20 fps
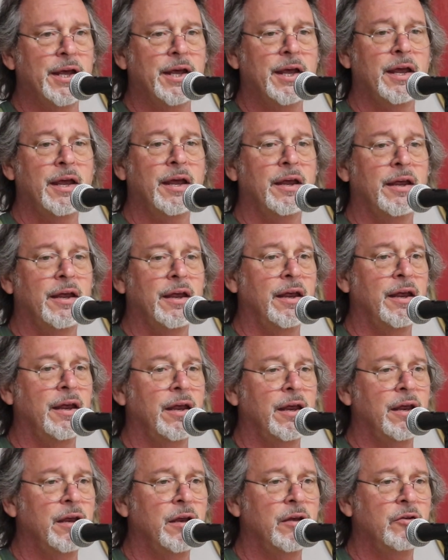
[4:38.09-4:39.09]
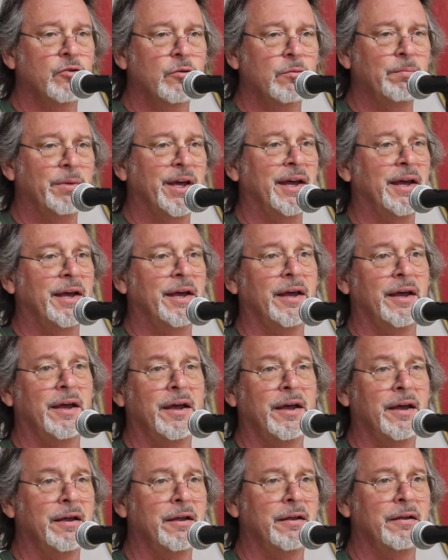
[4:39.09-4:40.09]
angel
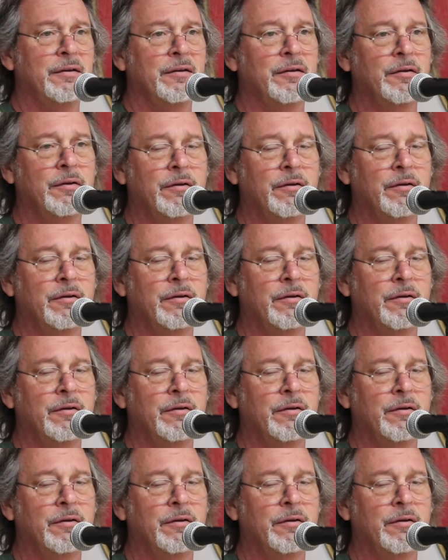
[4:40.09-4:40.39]
band.